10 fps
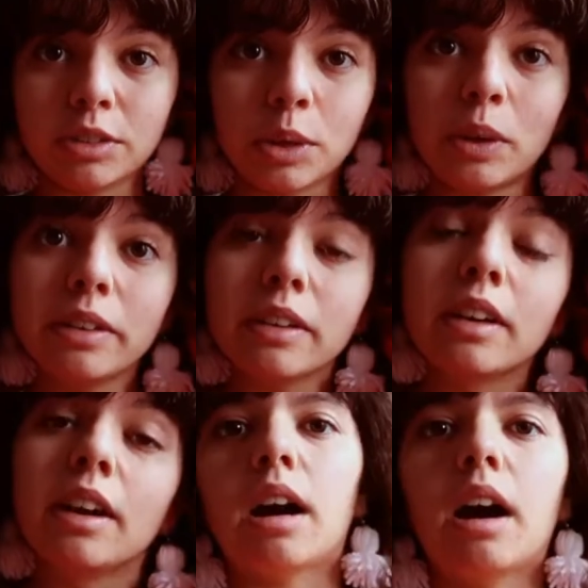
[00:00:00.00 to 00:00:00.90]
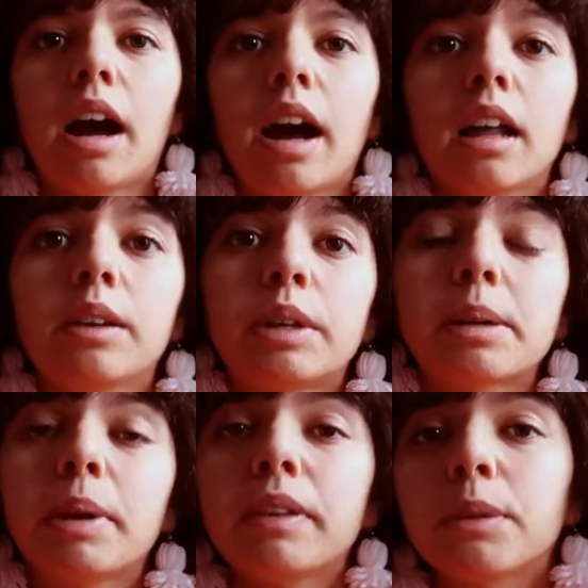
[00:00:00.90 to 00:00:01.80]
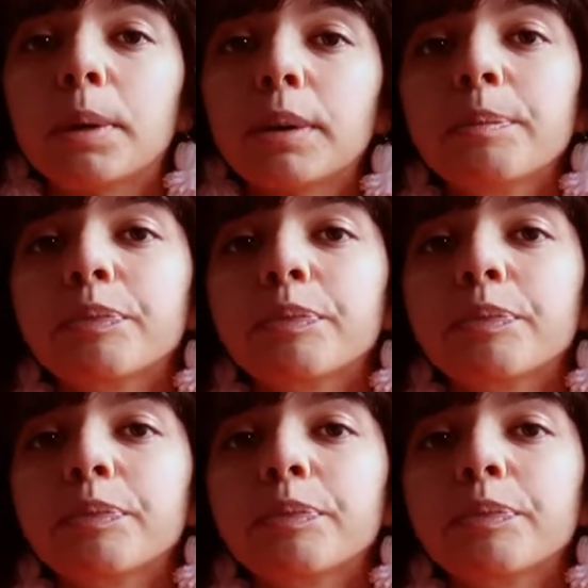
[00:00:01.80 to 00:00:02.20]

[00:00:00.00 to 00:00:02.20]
of course. I highly recommend this book.